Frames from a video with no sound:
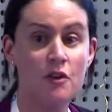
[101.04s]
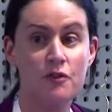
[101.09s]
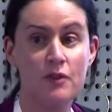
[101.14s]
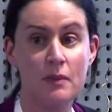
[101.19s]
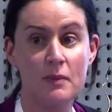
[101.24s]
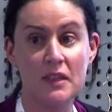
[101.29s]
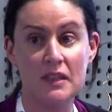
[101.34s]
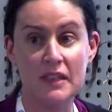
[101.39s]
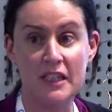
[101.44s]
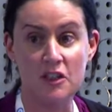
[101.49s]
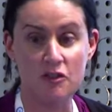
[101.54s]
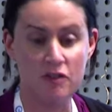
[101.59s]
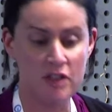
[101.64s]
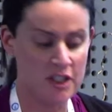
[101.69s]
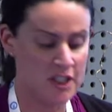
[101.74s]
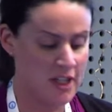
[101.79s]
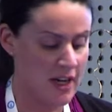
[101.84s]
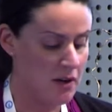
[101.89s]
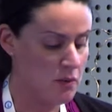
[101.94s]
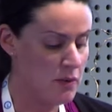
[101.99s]
From the
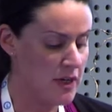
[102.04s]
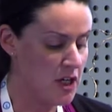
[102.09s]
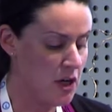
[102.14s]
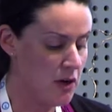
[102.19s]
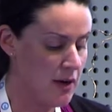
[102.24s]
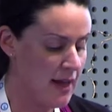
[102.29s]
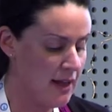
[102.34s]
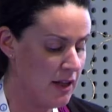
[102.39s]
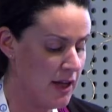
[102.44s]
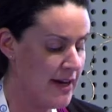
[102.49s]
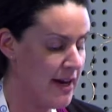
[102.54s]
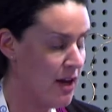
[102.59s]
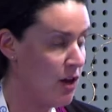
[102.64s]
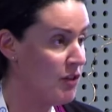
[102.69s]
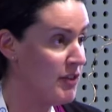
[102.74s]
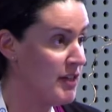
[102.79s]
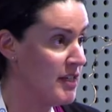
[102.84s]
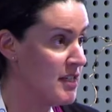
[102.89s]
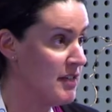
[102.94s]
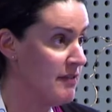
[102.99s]
literature, we know allied
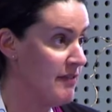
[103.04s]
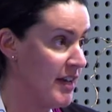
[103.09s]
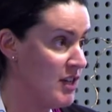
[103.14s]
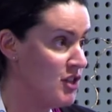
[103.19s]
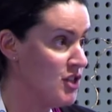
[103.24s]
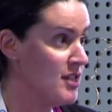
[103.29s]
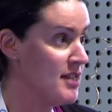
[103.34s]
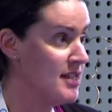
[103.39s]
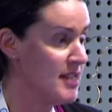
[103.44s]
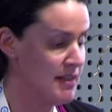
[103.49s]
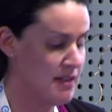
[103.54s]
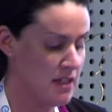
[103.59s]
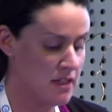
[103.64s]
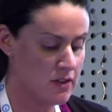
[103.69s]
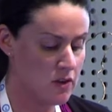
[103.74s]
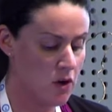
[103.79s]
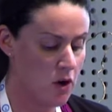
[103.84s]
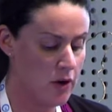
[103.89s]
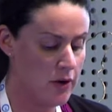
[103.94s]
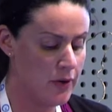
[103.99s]
health interventions in
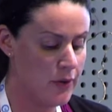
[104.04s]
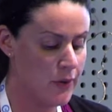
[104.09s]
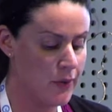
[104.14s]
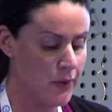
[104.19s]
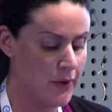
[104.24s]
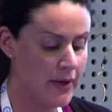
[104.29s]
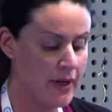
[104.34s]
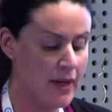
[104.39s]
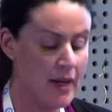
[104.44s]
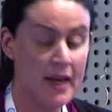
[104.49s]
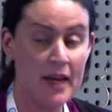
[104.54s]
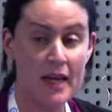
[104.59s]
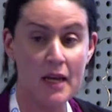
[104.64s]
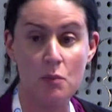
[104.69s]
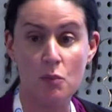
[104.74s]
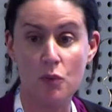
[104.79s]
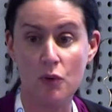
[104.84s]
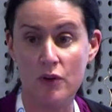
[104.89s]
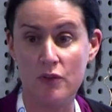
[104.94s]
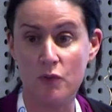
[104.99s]
this cohort
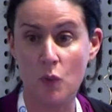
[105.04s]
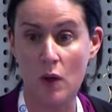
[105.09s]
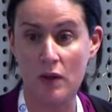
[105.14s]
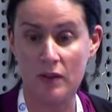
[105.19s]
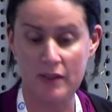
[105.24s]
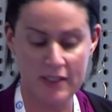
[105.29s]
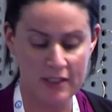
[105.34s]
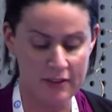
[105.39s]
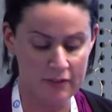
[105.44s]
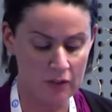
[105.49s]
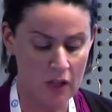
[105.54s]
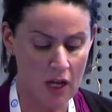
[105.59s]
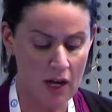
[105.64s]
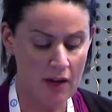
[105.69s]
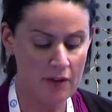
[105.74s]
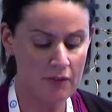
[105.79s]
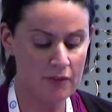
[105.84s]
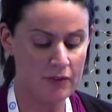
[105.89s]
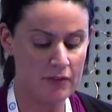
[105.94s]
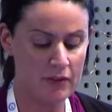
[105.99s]
improve quality of
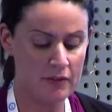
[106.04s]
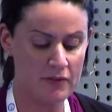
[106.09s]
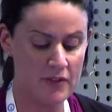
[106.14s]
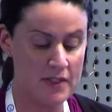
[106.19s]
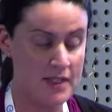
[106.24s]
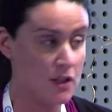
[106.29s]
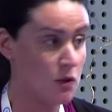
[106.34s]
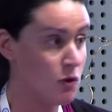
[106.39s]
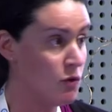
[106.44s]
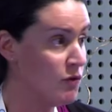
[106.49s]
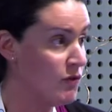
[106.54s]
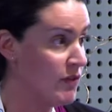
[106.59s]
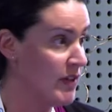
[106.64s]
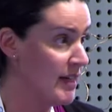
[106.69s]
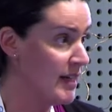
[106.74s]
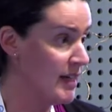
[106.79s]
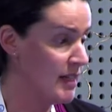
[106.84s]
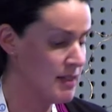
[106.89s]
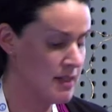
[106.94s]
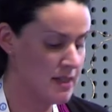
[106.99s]
life, physical
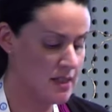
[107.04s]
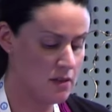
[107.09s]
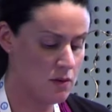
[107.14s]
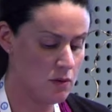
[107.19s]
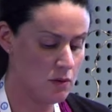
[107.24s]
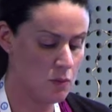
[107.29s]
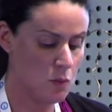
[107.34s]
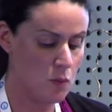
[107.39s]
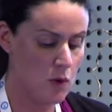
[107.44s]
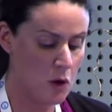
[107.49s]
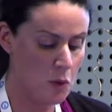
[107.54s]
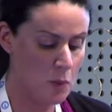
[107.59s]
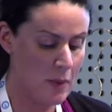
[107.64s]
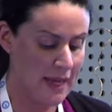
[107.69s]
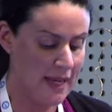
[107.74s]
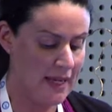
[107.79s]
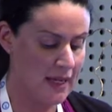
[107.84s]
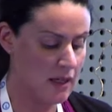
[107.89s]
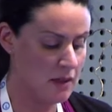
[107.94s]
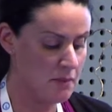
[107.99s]
fitness,
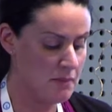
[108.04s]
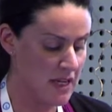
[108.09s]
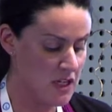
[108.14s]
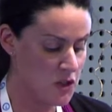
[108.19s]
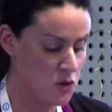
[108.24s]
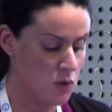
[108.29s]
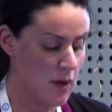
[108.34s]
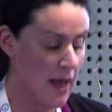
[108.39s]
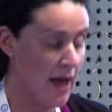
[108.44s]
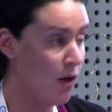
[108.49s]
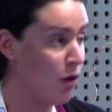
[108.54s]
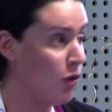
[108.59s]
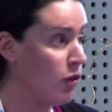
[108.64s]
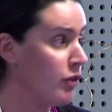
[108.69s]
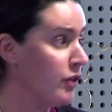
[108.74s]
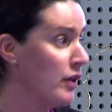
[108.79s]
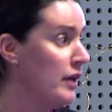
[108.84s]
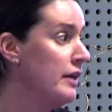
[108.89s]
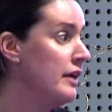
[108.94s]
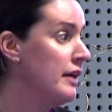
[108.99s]
wellbeing, mental health,
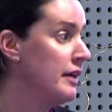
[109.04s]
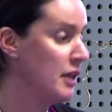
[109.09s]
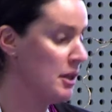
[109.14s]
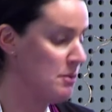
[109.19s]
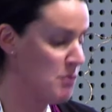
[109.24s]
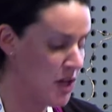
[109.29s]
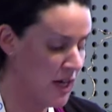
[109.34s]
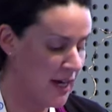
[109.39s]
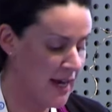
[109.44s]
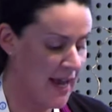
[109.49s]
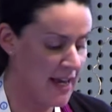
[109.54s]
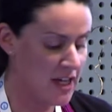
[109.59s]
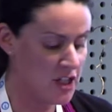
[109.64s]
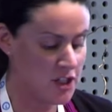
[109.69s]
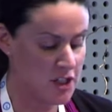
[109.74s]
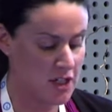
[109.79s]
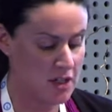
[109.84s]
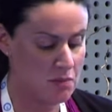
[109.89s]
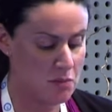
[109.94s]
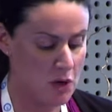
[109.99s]

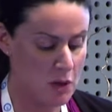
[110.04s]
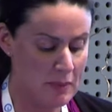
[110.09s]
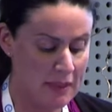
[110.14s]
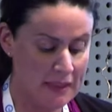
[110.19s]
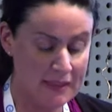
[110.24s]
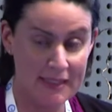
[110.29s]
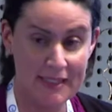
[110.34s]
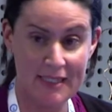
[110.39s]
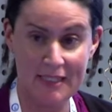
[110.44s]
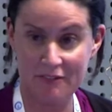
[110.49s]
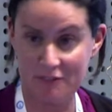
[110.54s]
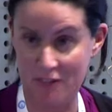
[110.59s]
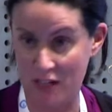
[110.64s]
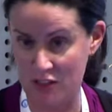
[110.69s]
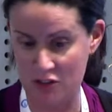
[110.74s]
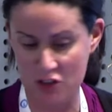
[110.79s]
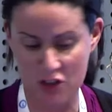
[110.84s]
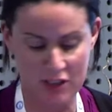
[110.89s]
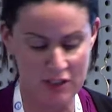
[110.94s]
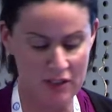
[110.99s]
communication, mobility,
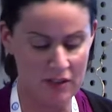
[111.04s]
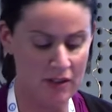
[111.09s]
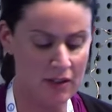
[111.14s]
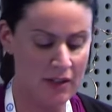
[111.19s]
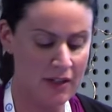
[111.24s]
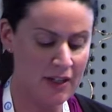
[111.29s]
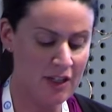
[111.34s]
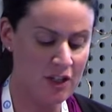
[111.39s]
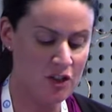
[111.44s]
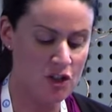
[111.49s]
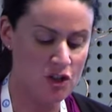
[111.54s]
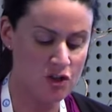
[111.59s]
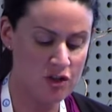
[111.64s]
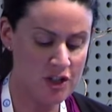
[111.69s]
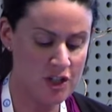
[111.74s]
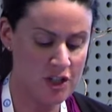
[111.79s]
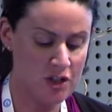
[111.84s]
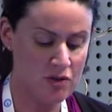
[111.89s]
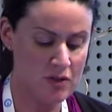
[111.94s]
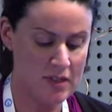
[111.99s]
function,
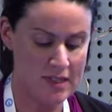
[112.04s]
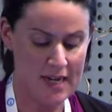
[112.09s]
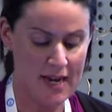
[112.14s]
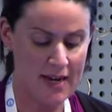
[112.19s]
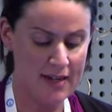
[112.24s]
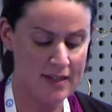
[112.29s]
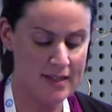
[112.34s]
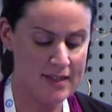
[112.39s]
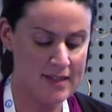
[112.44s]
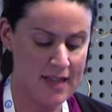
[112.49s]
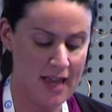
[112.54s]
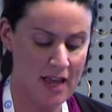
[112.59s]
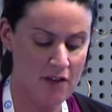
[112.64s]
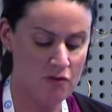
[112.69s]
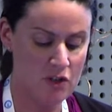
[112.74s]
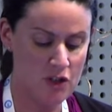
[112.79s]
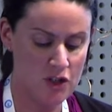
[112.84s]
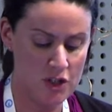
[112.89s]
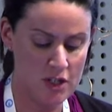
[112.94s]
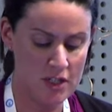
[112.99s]
nutritional status, and
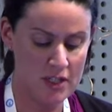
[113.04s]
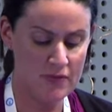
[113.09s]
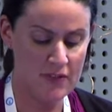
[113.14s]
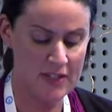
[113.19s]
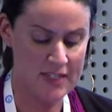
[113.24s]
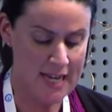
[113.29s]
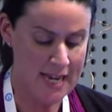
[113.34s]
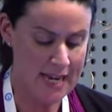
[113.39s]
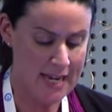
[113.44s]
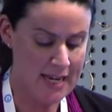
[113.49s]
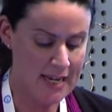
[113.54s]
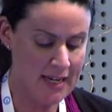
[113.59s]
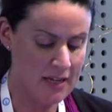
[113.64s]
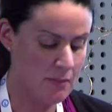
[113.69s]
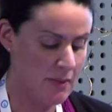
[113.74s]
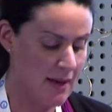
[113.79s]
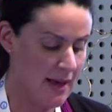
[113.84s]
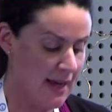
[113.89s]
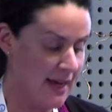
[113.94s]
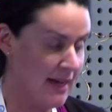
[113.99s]
reduce fatigue
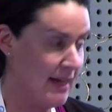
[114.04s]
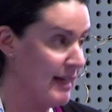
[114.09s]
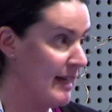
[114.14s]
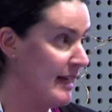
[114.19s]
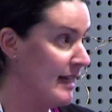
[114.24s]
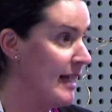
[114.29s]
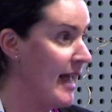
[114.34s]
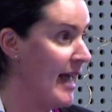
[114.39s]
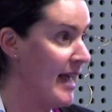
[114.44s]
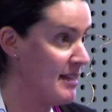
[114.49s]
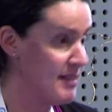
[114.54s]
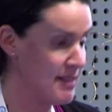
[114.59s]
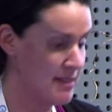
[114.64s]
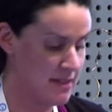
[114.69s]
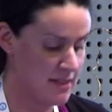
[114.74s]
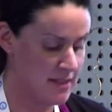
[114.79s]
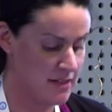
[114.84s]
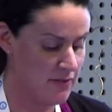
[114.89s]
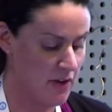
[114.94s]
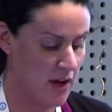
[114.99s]
and pain in
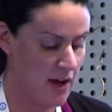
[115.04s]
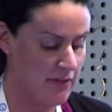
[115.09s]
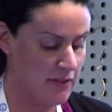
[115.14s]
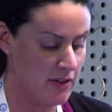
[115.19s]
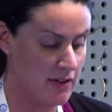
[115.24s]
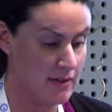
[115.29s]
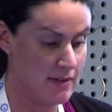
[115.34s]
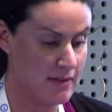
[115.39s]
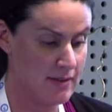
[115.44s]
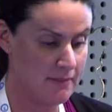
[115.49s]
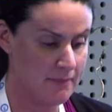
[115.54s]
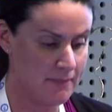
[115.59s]
cancer survivors.